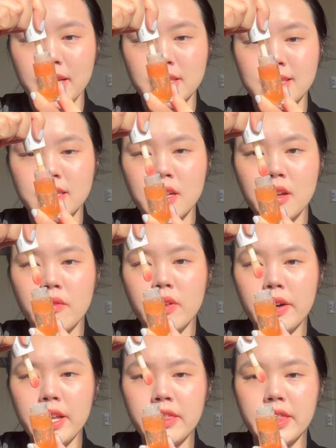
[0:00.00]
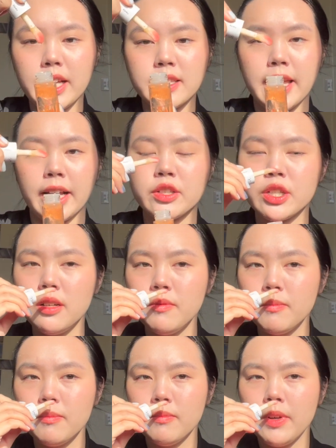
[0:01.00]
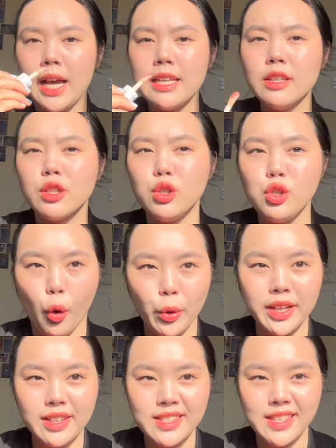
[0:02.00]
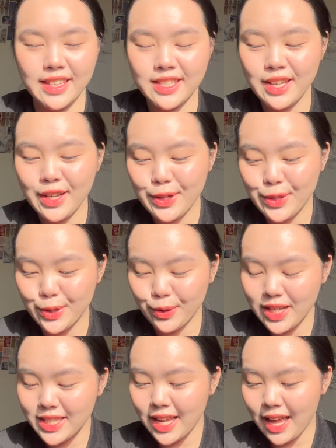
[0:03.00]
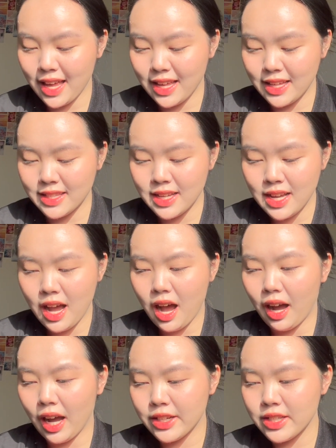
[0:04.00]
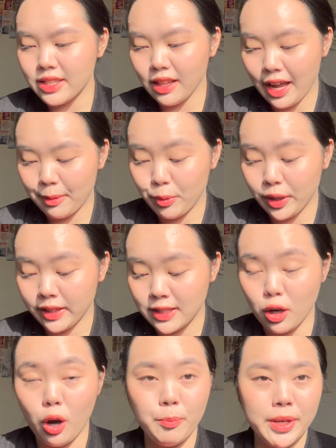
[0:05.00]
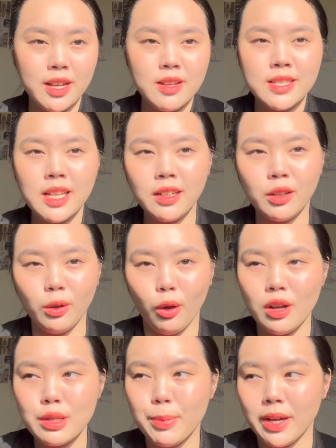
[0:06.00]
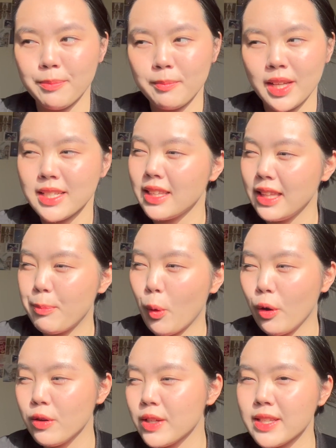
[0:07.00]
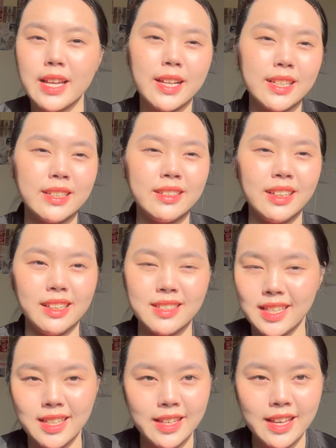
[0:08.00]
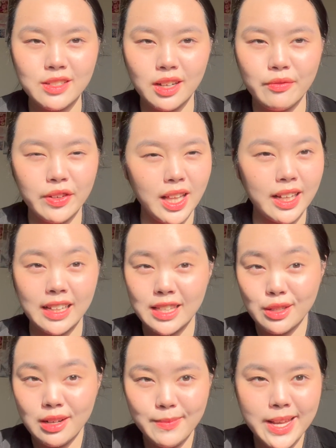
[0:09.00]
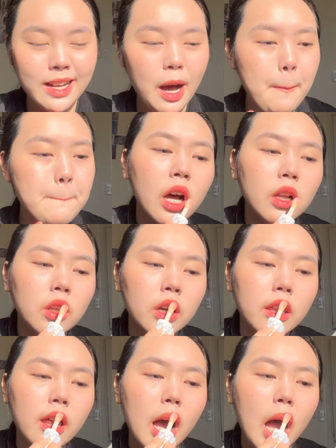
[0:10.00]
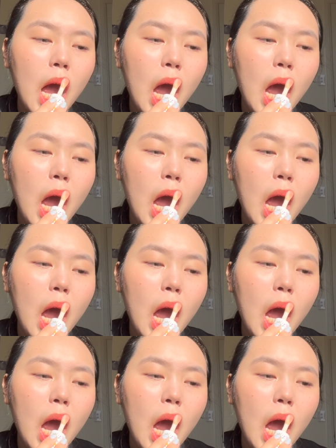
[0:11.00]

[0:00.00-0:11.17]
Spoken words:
It's this very thick texture, has a yogurt scent to it, and I just like putting this on because it's like a gloss, but it's a lip oil, so it's like a skincare, so I feel like it's not makeup. Look at that.